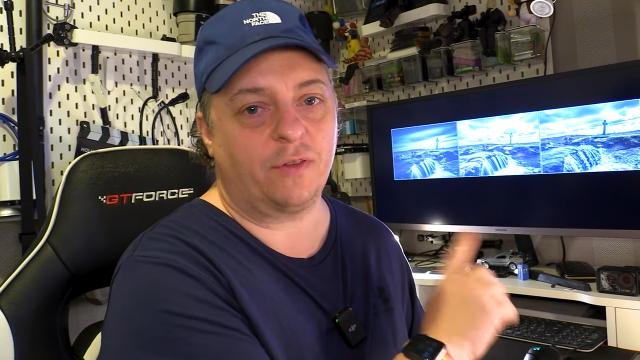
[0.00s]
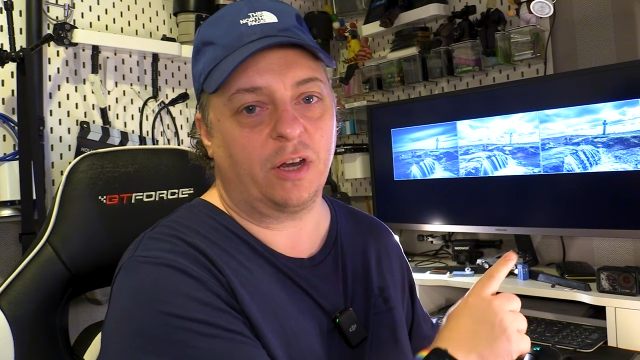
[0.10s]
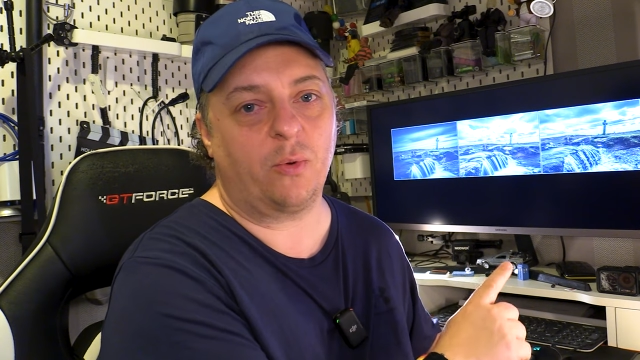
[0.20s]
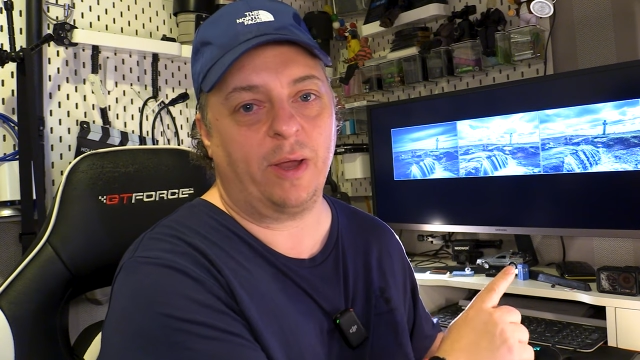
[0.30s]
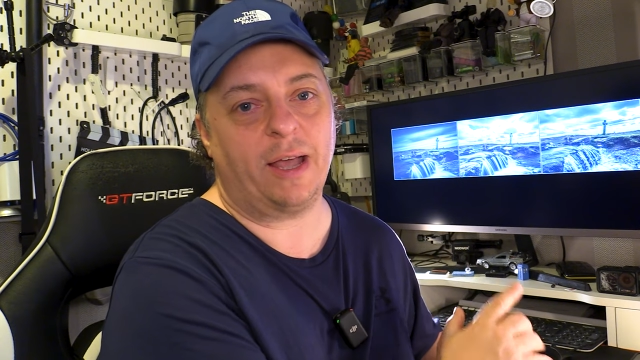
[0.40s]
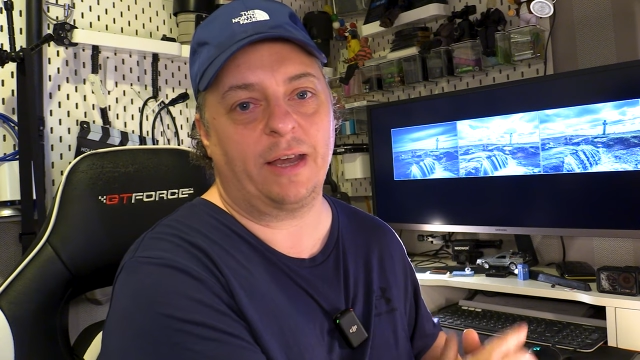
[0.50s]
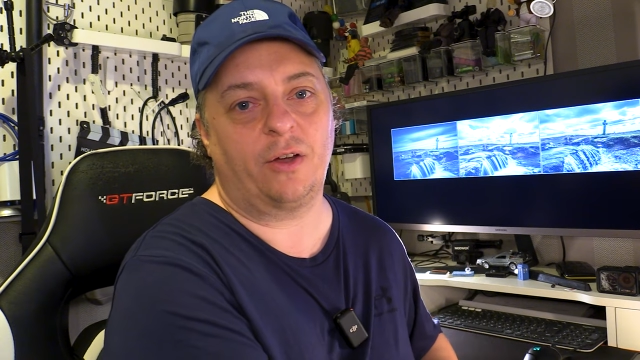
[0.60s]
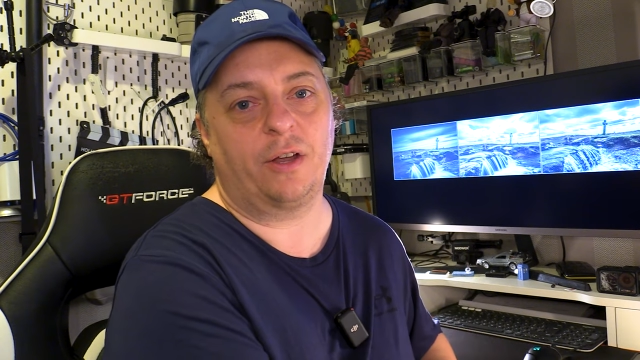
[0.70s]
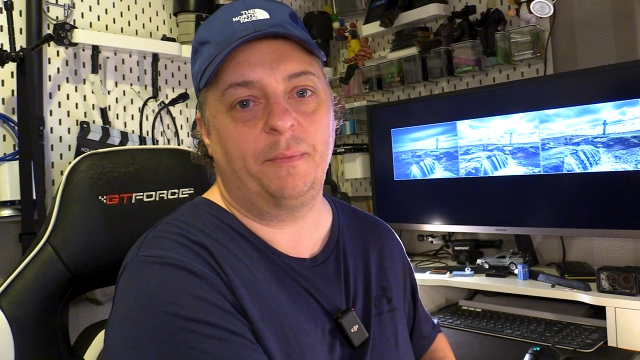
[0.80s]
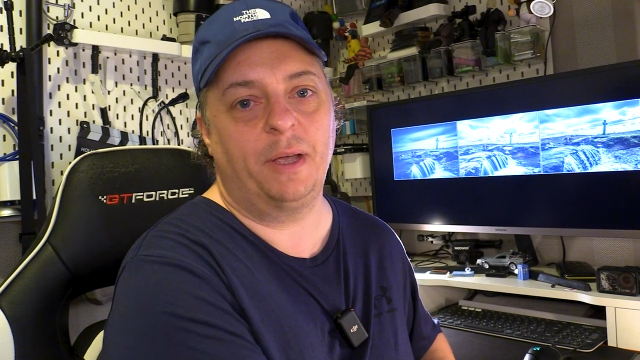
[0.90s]
I've done a quick edit
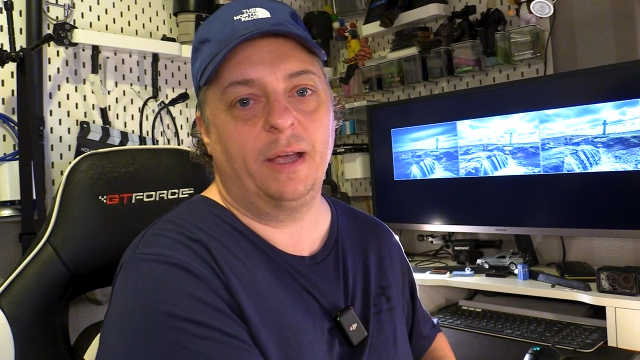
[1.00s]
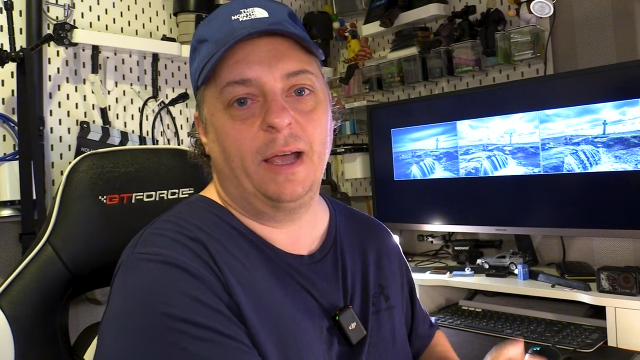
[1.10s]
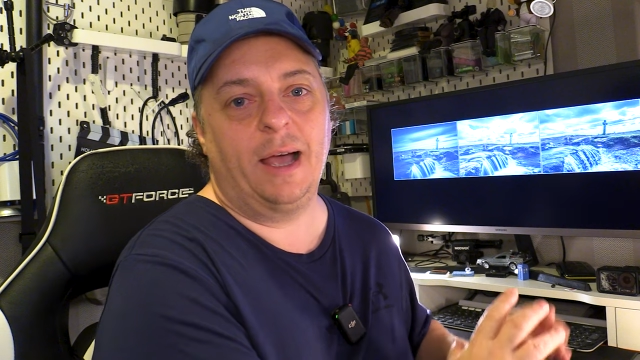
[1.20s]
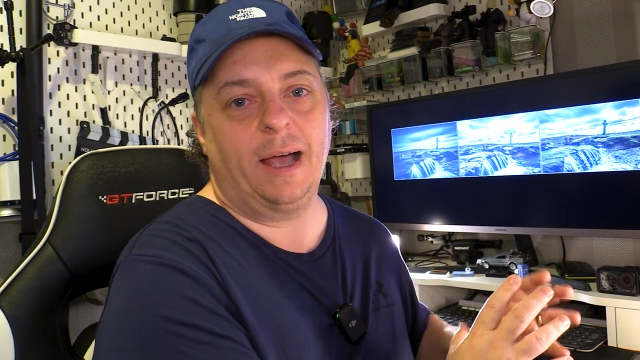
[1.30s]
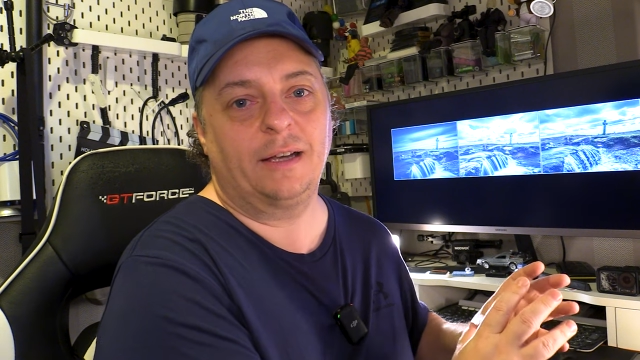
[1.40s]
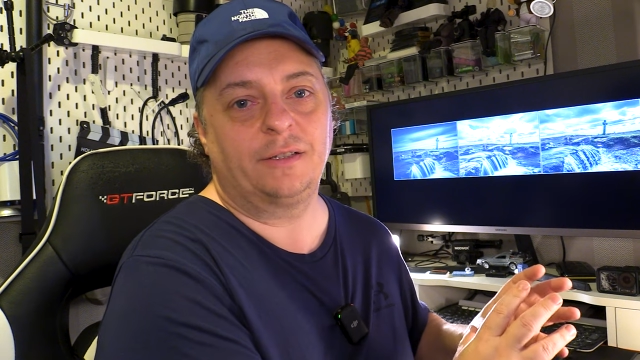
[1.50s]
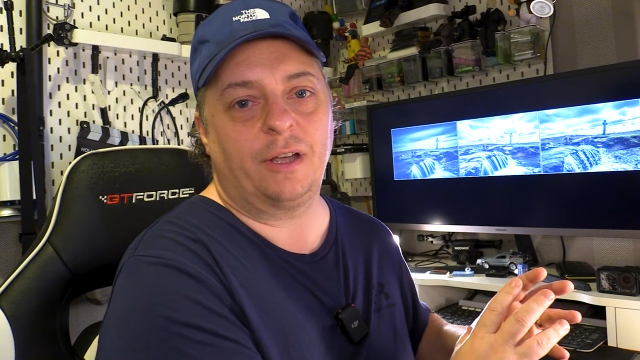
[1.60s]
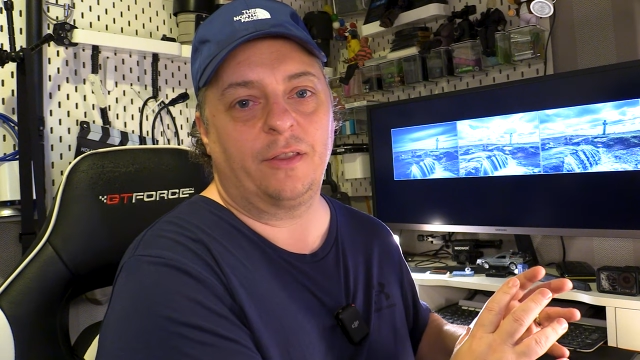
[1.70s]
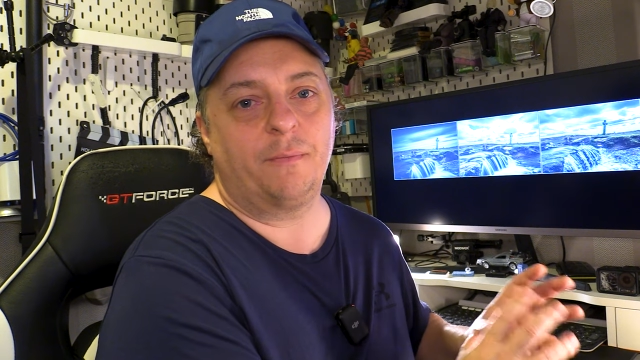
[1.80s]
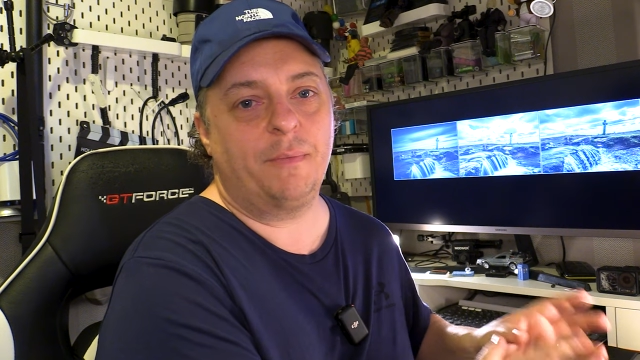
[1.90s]
on them, and
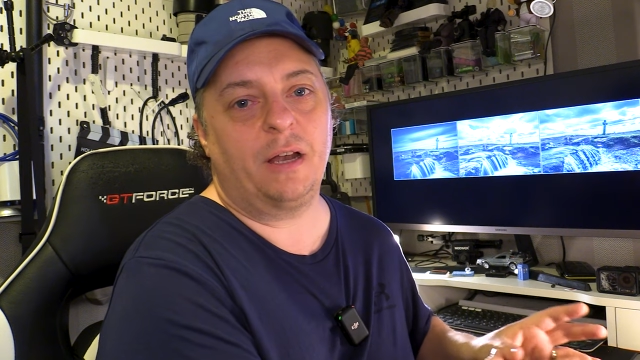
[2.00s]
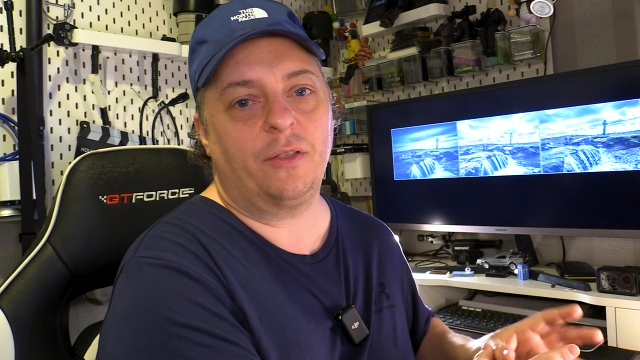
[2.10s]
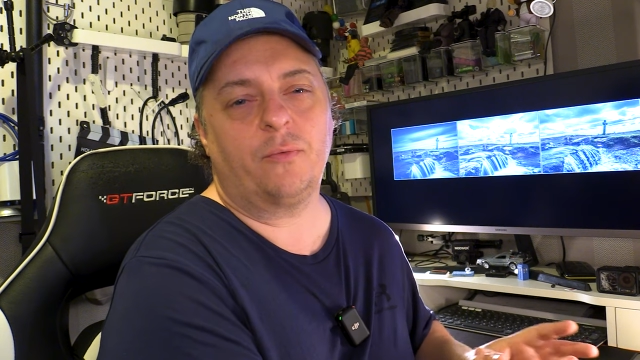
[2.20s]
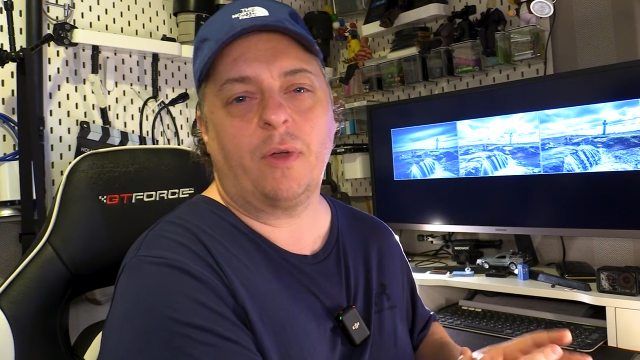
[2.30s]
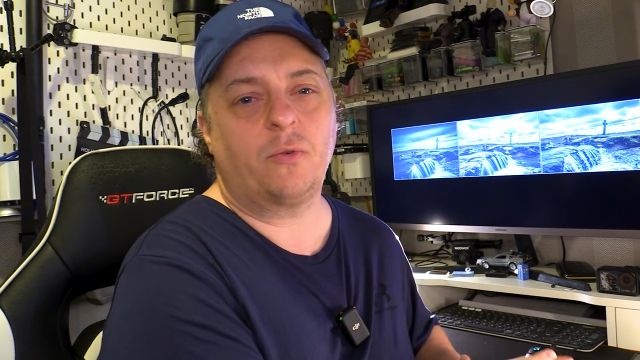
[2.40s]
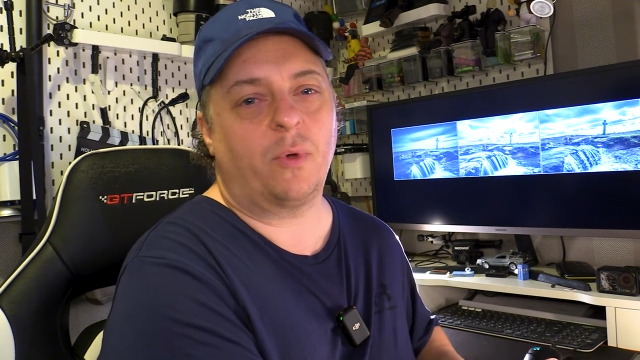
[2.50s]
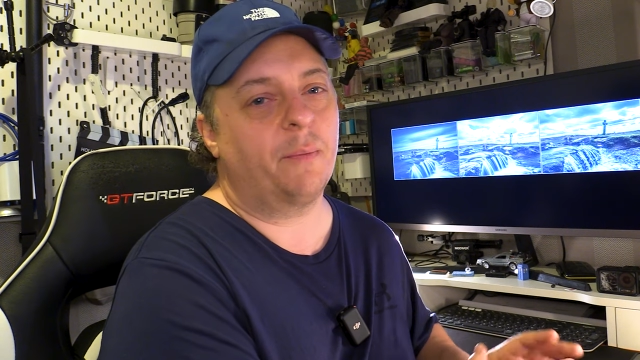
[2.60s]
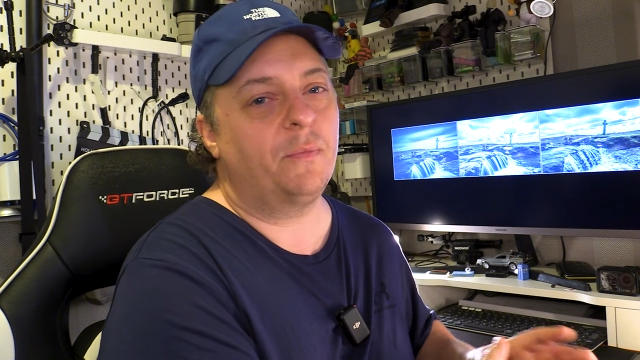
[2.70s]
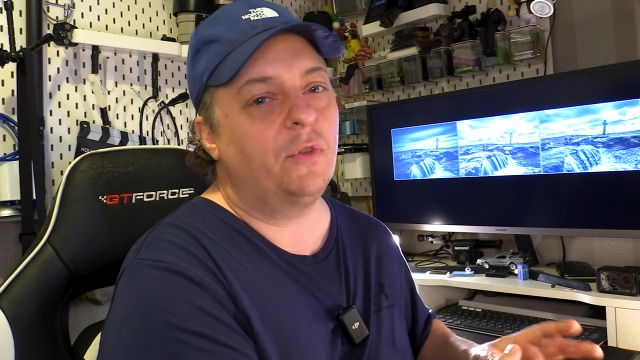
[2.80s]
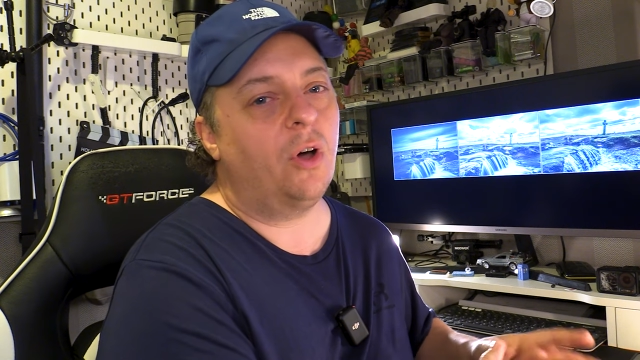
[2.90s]
the middle of the road one
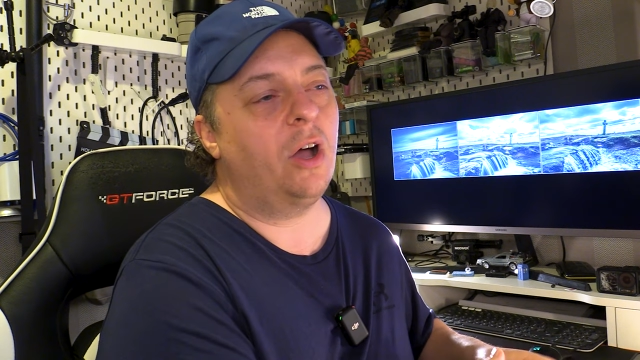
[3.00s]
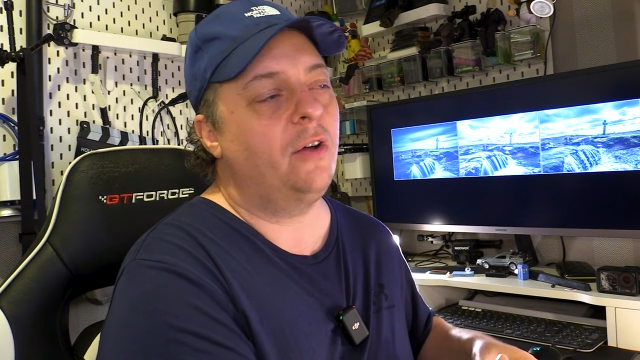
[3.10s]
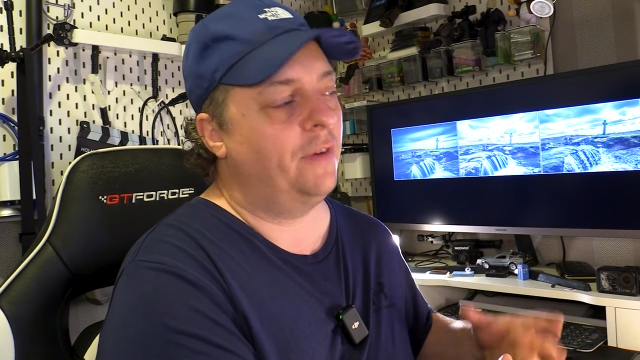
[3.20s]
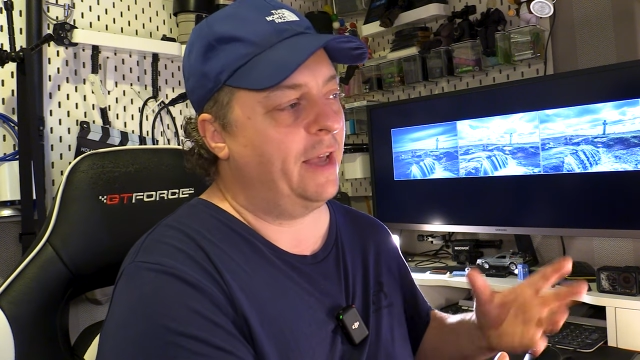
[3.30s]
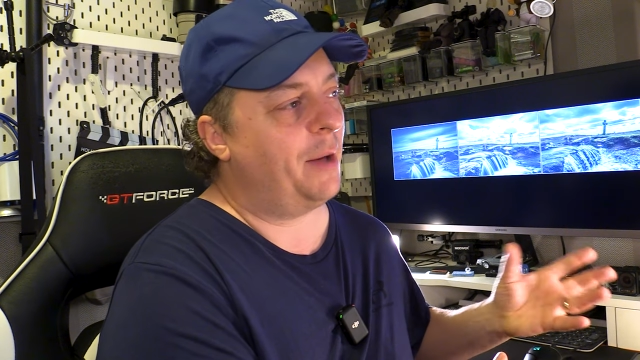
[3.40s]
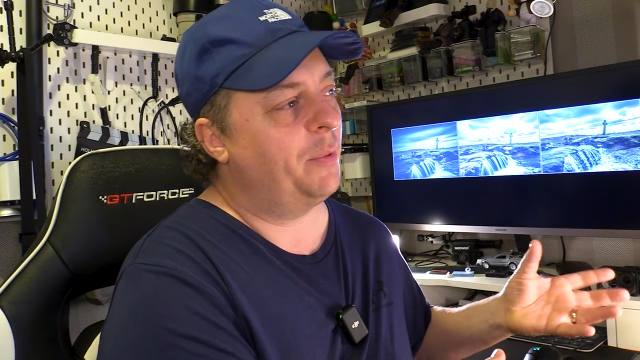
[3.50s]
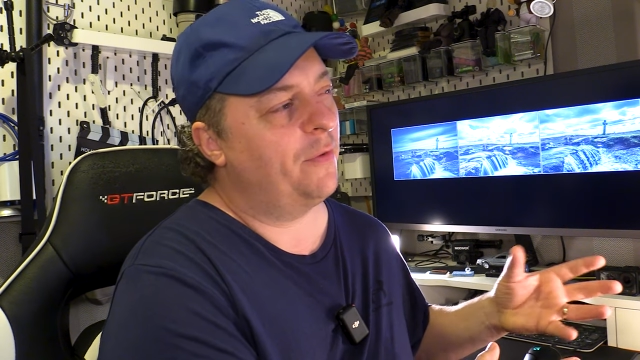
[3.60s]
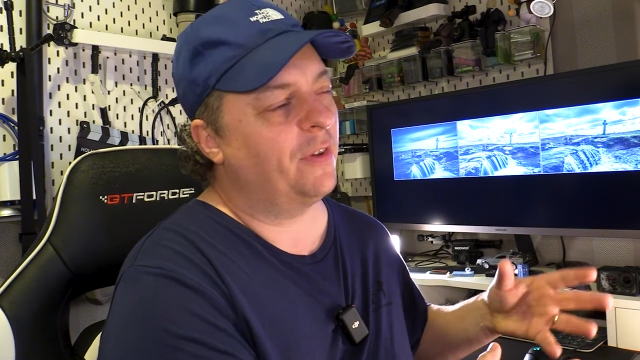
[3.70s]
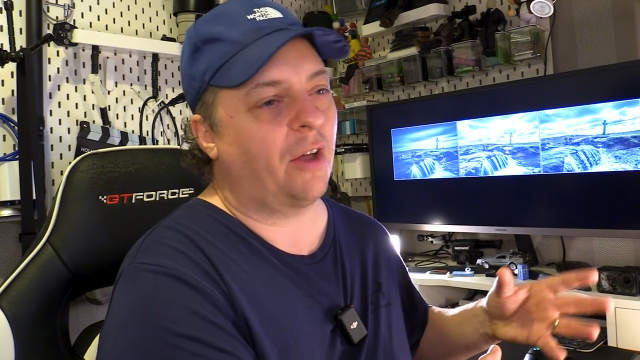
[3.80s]
I'm not overly happy with.